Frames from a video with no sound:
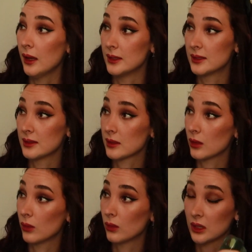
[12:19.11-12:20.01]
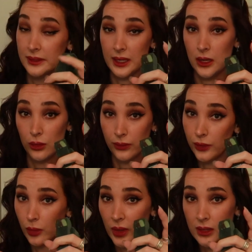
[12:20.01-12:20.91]
It's this little container
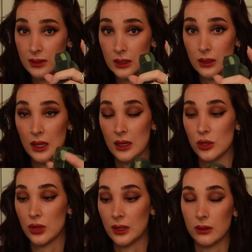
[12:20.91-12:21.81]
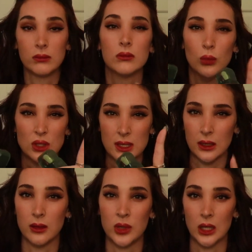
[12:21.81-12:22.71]
for your medicine and you can, one
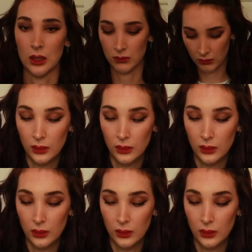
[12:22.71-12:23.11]
second, let me get it.